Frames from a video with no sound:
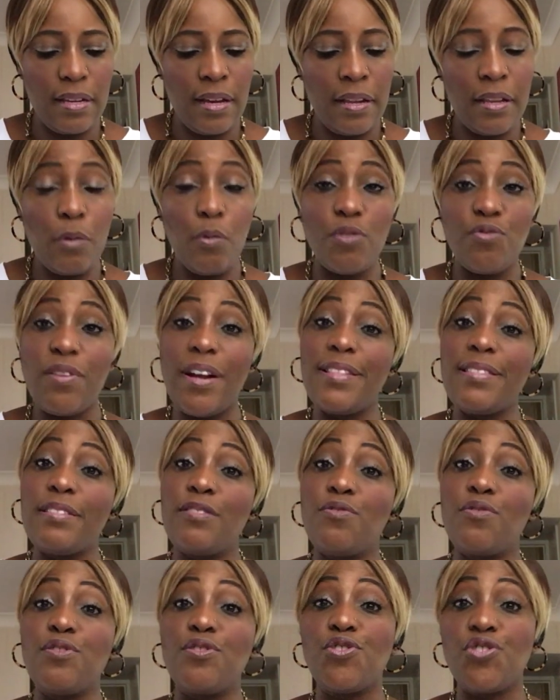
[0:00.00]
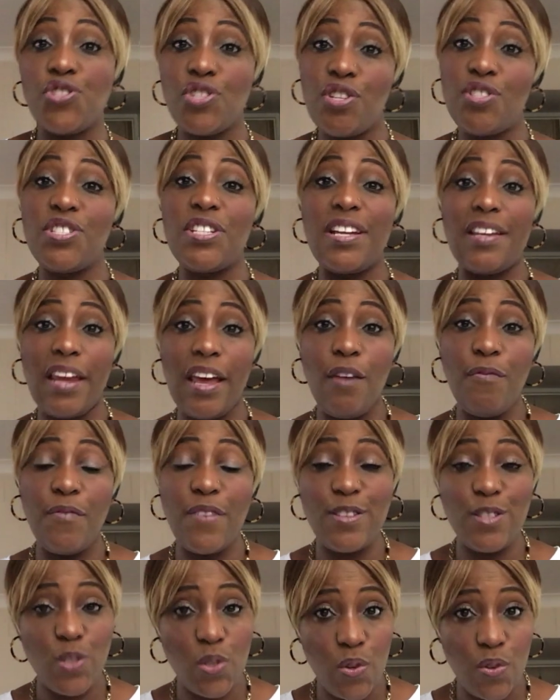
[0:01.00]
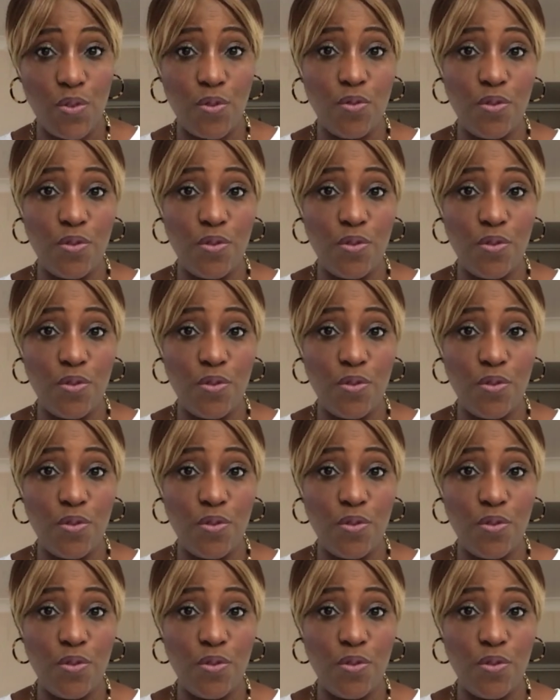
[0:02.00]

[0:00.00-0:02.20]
and he was writing to the church at Ephesus,